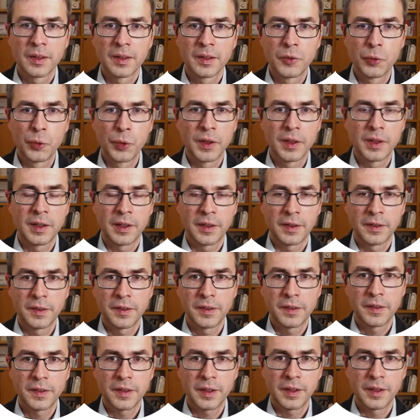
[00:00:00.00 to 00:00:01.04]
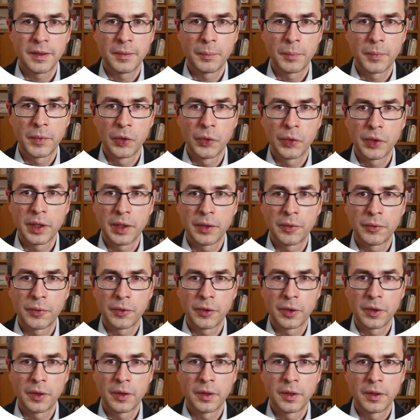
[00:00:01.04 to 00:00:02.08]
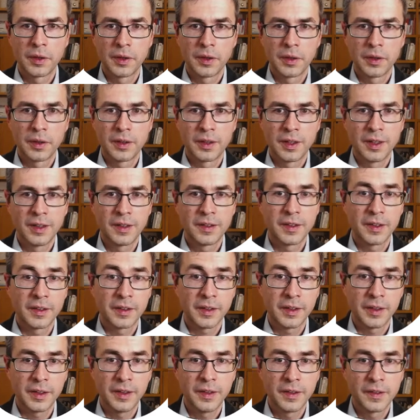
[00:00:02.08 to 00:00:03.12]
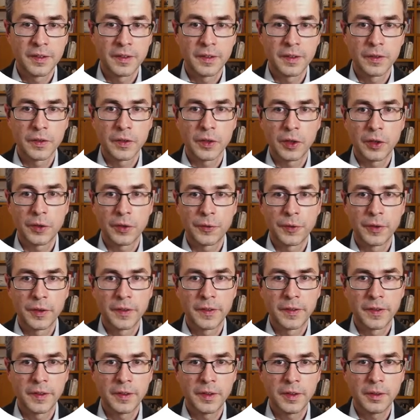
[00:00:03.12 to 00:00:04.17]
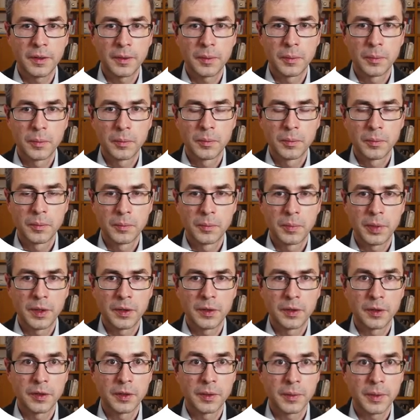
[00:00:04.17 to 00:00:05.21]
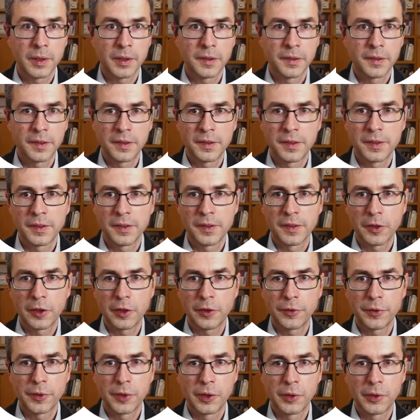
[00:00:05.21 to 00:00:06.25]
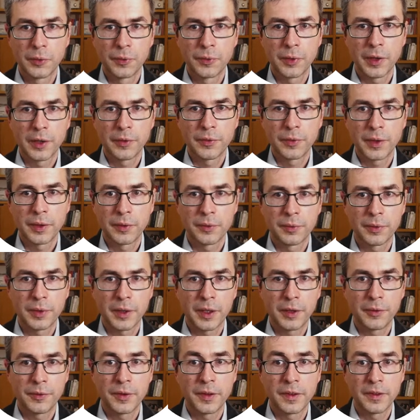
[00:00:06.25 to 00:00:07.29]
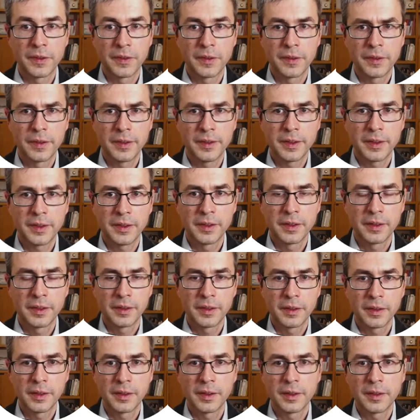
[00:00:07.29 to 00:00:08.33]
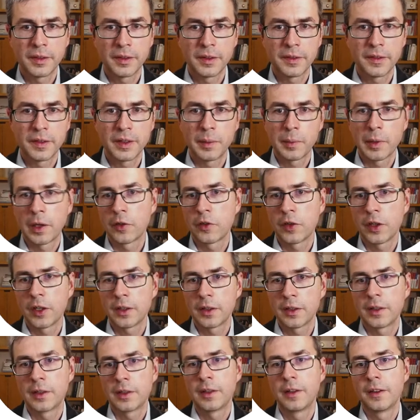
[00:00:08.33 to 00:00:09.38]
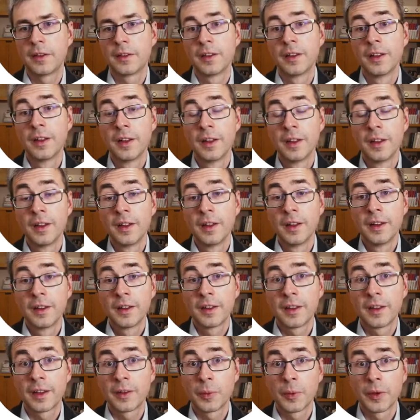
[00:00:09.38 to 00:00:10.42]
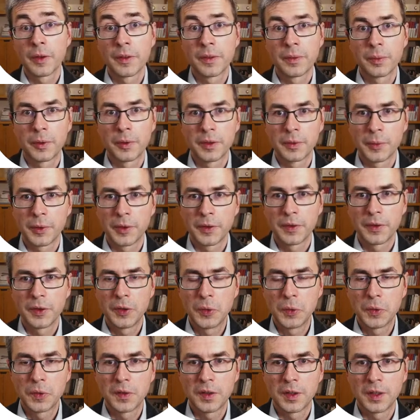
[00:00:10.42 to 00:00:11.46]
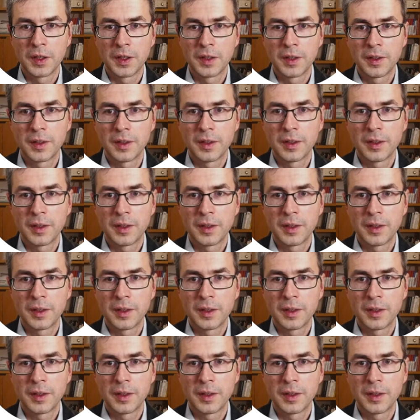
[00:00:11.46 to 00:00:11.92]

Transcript: do it like this. I'm looking for things that are instance of city. P31 is instance of, Q515 is city. Last time I checked, at least. That was what was used, and